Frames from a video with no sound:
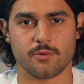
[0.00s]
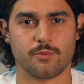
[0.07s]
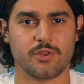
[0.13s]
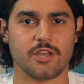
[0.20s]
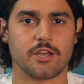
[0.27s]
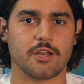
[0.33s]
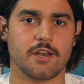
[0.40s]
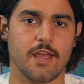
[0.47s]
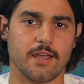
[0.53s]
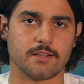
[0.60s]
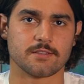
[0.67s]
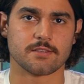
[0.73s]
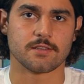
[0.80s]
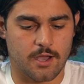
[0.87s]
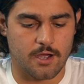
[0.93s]

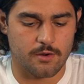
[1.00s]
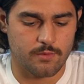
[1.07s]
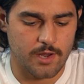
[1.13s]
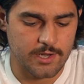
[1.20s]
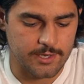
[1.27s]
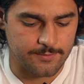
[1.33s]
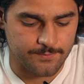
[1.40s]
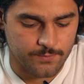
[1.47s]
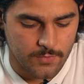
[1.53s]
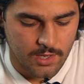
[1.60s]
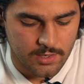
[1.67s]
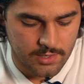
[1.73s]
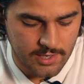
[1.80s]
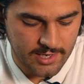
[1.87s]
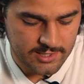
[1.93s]
reconnect. Alrighty,
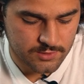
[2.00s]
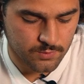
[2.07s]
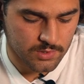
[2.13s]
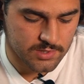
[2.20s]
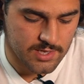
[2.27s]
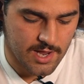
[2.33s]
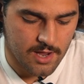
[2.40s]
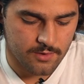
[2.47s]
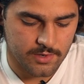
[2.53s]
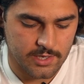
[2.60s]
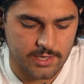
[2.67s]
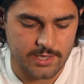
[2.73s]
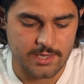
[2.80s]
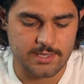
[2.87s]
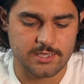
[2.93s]
next one down
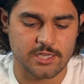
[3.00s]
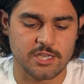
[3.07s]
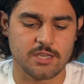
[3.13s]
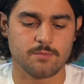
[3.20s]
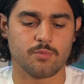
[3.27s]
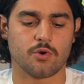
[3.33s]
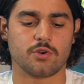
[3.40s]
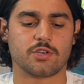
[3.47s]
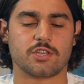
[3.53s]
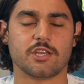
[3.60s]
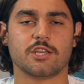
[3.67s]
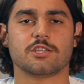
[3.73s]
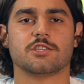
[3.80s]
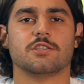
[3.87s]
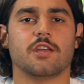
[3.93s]
is keyboard
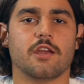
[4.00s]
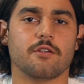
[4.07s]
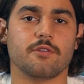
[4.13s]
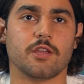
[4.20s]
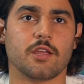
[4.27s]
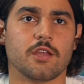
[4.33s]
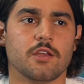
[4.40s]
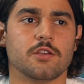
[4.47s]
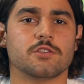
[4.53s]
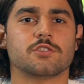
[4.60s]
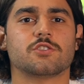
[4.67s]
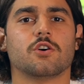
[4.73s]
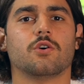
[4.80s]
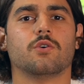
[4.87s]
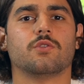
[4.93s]
dictionary.
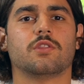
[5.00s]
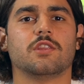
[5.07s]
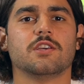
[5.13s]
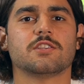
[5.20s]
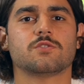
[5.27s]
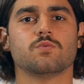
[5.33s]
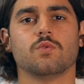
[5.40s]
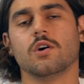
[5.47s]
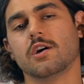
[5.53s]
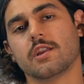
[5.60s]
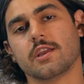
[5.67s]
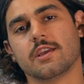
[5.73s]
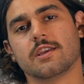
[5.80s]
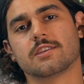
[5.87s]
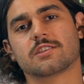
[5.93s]
So this
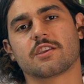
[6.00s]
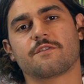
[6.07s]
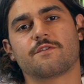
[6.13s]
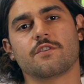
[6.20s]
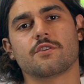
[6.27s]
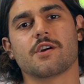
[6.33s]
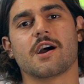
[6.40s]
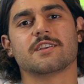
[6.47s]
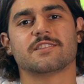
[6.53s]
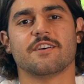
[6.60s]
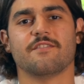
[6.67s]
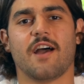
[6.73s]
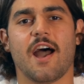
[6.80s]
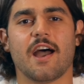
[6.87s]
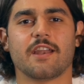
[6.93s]
one is if you guys
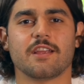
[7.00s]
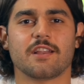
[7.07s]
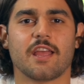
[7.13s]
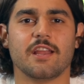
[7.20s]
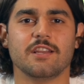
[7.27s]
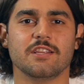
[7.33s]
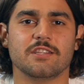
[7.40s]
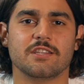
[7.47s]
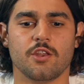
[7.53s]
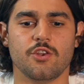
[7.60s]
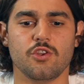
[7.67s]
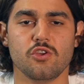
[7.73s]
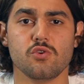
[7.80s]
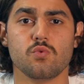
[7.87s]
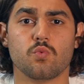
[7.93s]
have added any
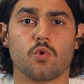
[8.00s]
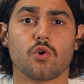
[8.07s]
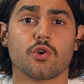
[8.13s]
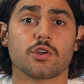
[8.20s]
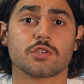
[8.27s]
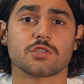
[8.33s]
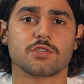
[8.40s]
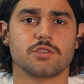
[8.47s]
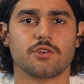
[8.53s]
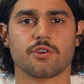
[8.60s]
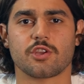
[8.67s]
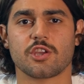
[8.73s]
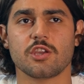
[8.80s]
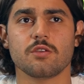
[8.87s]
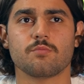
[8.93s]
new words to your
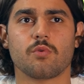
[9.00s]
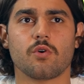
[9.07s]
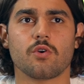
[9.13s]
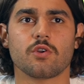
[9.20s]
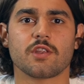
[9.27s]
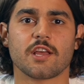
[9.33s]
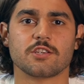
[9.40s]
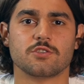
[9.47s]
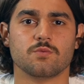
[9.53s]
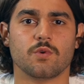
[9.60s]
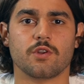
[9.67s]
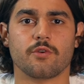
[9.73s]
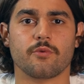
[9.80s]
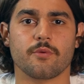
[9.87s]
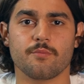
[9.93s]
keyboard that you
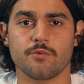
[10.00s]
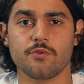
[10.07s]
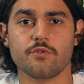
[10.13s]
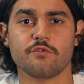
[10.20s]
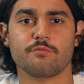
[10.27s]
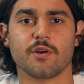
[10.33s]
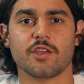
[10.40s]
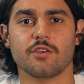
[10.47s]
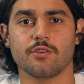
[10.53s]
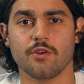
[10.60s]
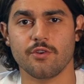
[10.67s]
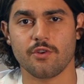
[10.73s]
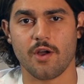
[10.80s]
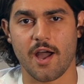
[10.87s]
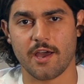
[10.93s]
want to remove but you
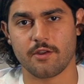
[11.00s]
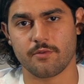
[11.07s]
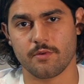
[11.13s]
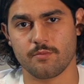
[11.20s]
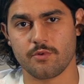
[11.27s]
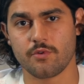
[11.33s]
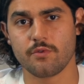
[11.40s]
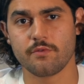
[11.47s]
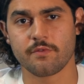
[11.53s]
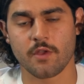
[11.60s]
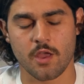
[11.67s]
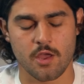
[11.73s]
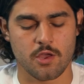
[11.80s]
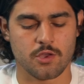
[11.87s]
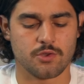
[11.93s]
don't know how to remove,
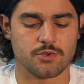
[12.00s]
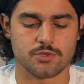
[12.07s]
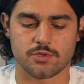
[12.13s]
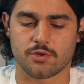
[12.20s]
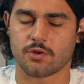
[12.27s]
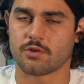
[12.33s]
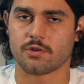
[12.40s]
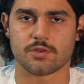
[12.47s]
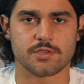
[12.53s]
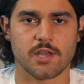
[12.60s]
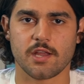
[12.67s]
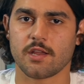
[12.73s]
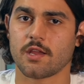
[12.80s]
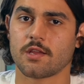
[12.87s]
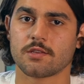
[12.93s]
you just go to your
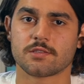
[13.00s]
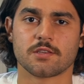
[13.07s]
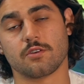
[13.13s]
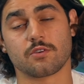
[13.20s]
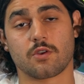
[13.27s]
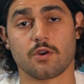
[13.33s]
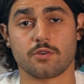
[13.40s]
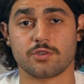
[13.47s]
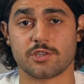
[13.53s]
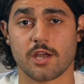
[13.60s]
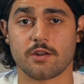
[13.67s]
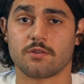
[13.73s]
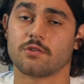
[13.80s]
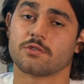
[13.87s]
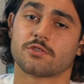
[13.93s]
settings, go to general,